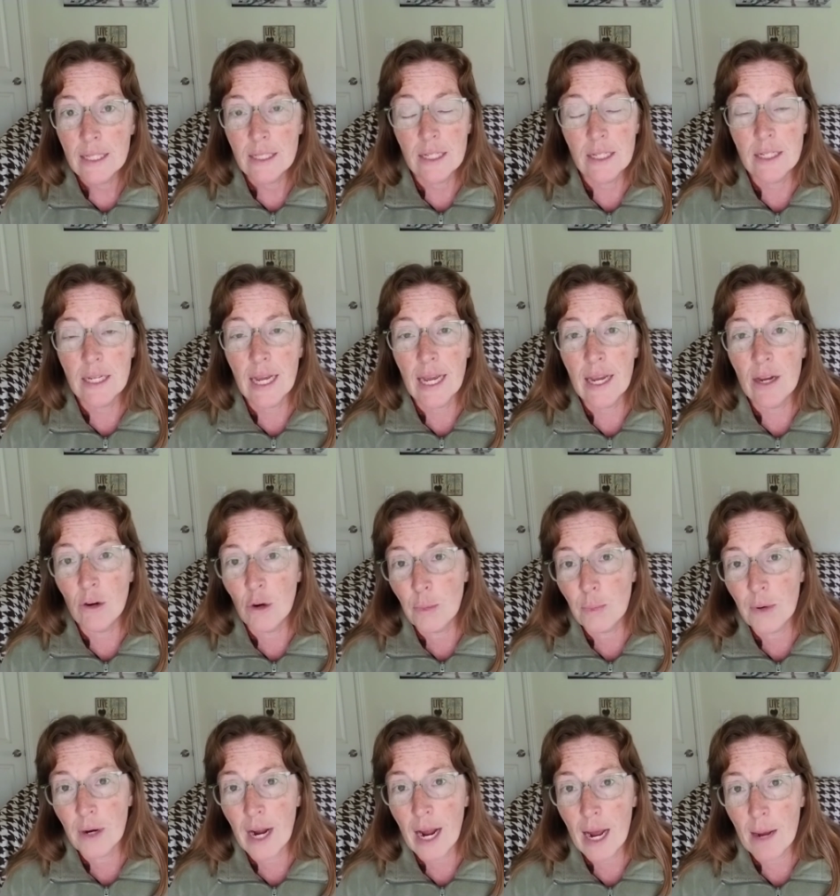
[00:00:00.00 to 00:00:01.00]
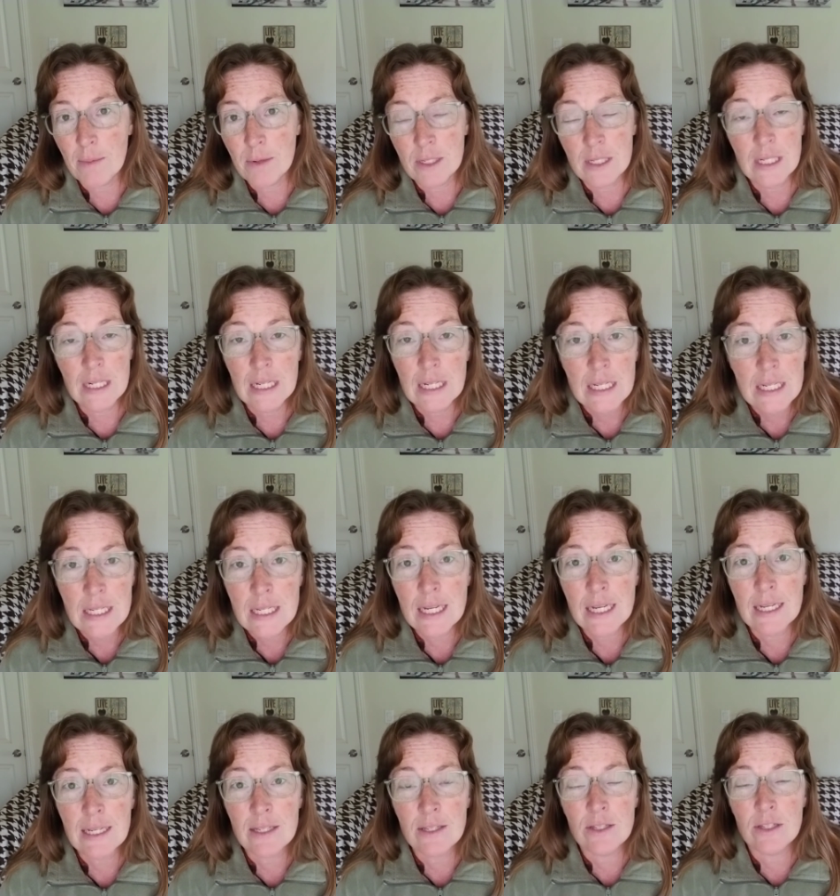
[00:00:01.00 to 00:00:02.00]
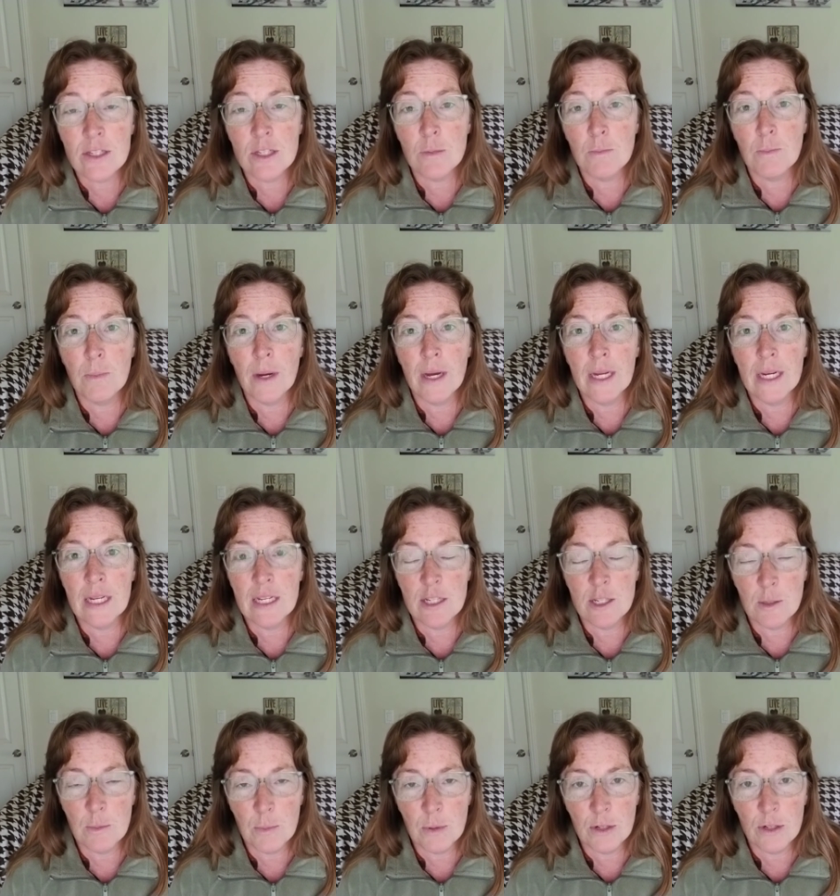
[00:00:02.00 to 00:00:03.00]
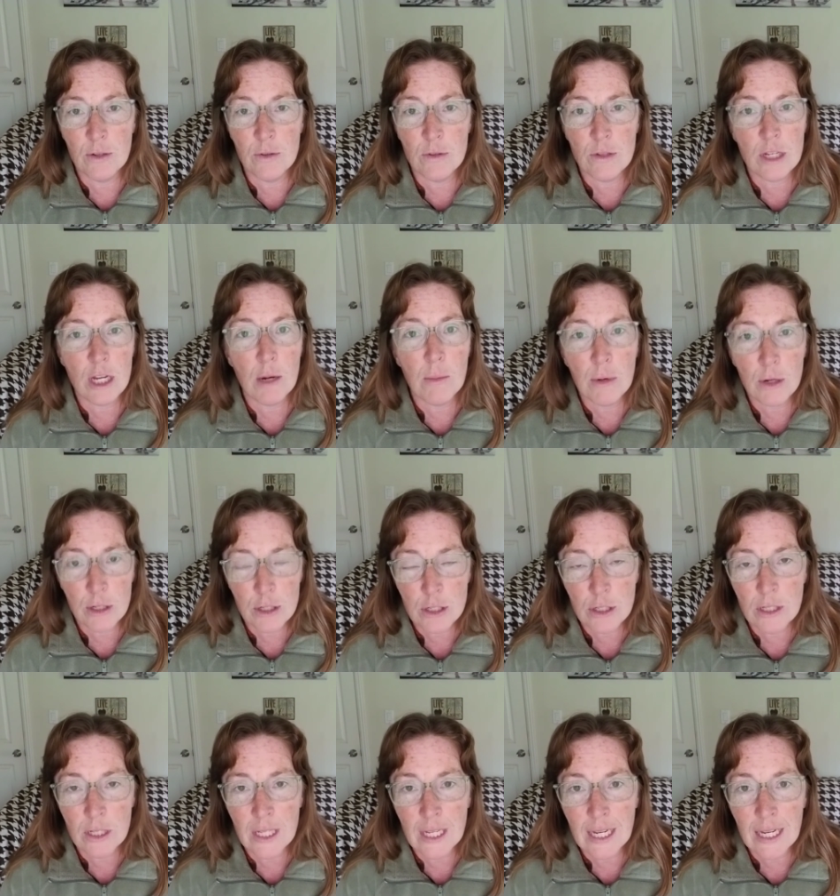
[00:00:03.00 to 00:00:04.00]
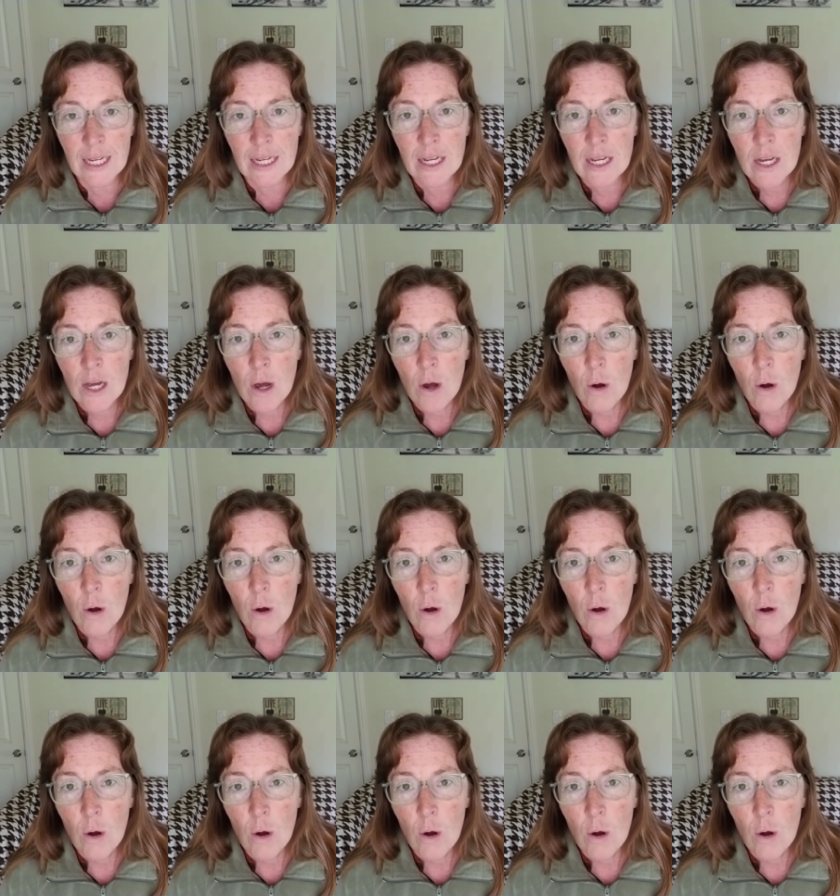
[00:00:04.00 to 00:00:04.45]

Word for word: today, or perhaps that exists but isn't produced commercially